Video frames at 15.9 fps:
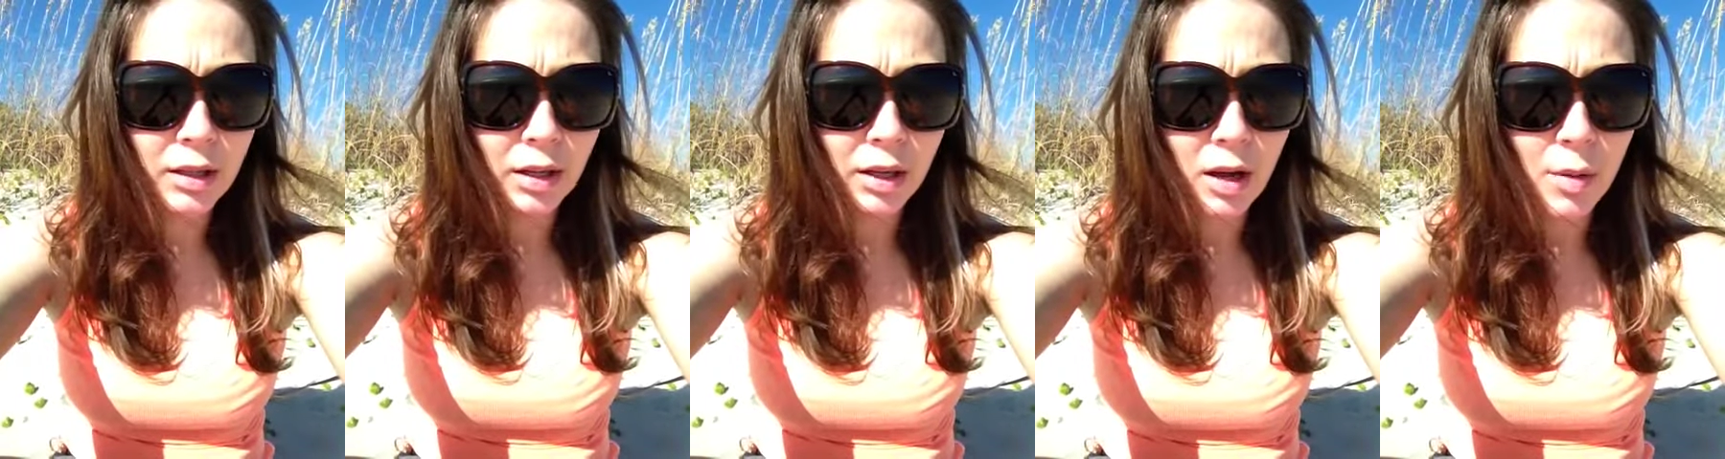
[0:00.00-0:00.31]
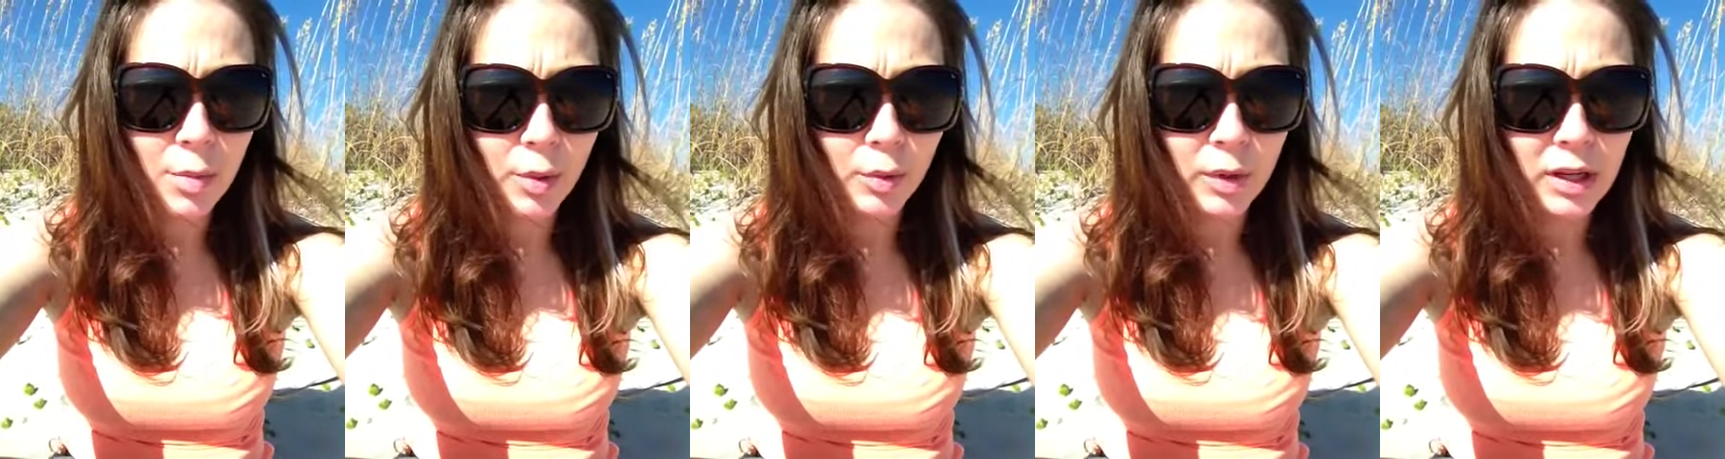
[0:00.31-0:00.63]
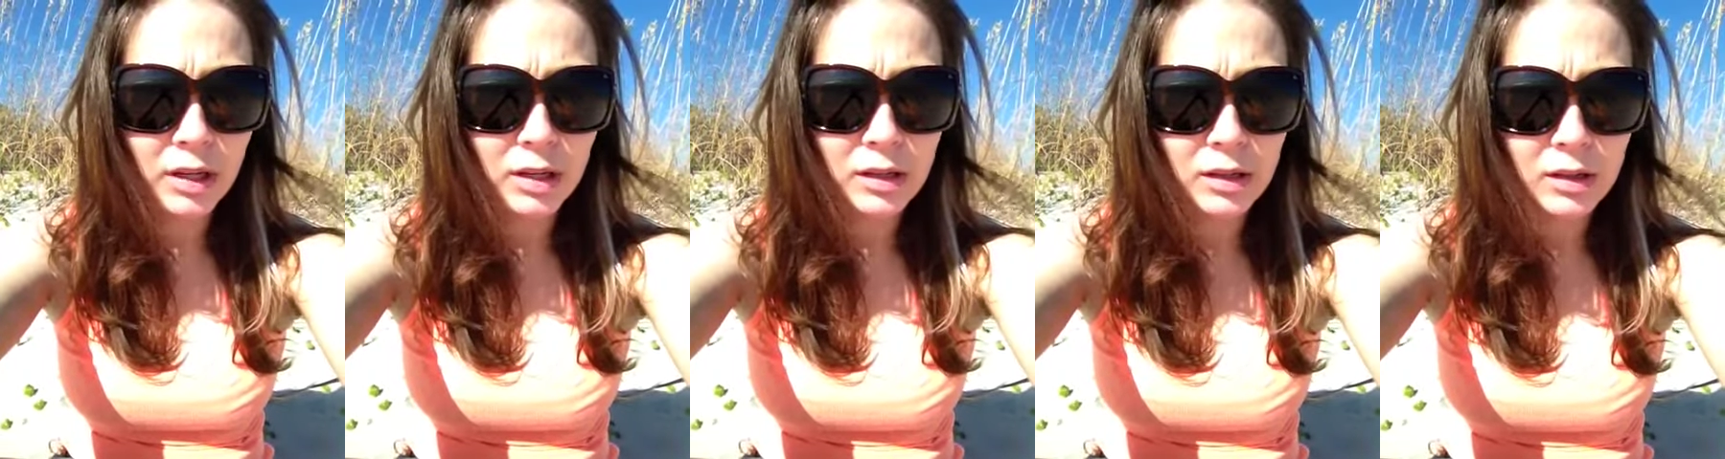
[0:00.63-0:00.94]
in a couple
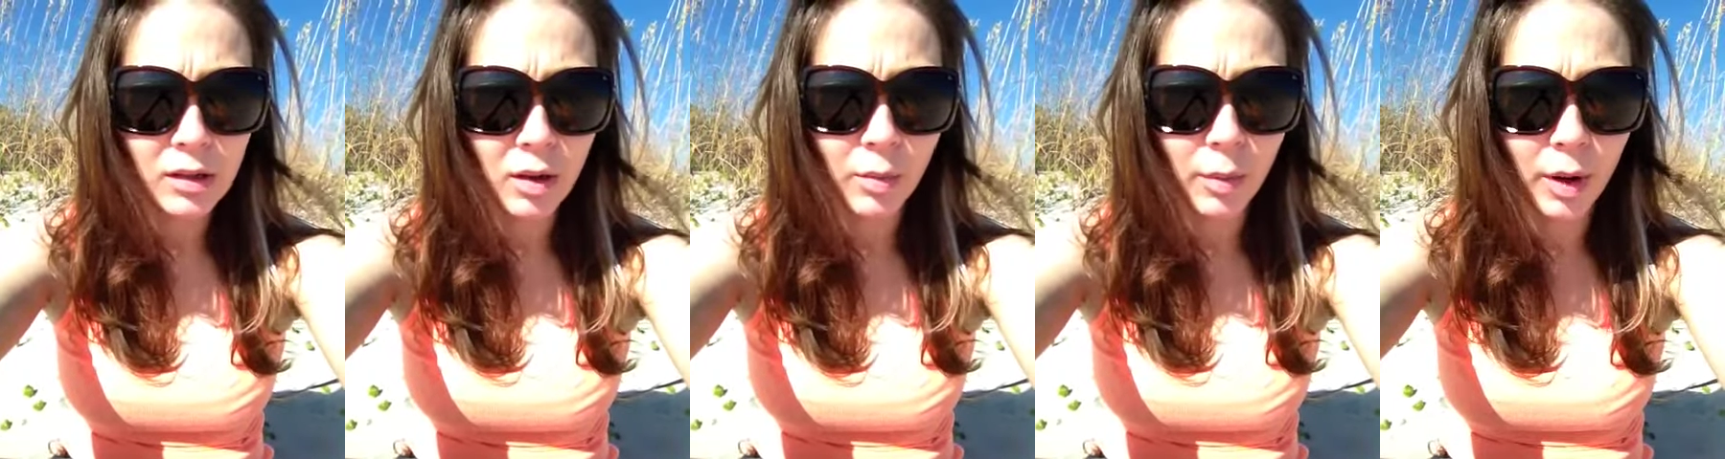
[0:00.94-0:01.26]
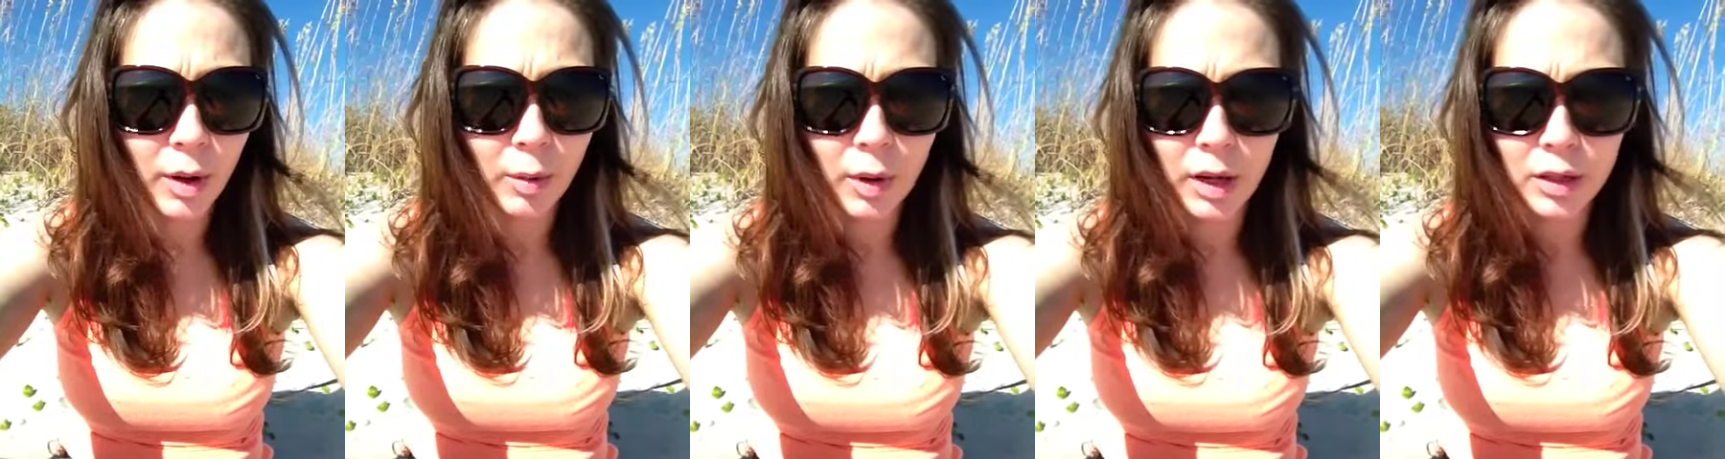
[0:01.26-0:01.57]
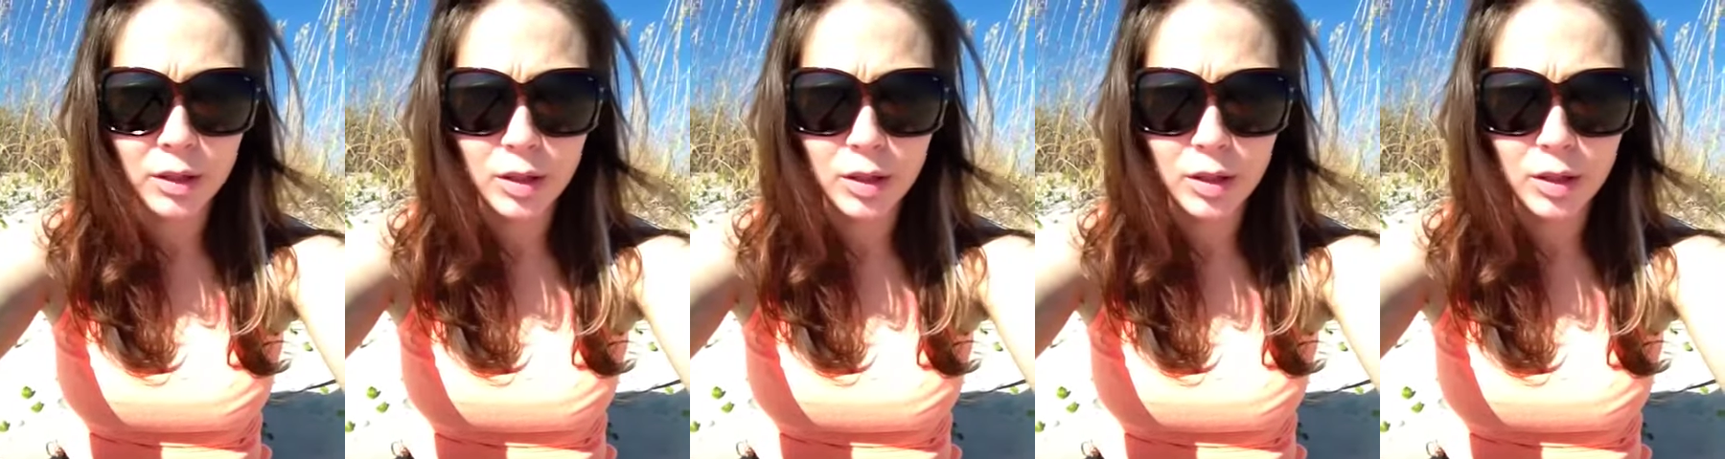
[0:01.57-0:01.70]
weeks on my way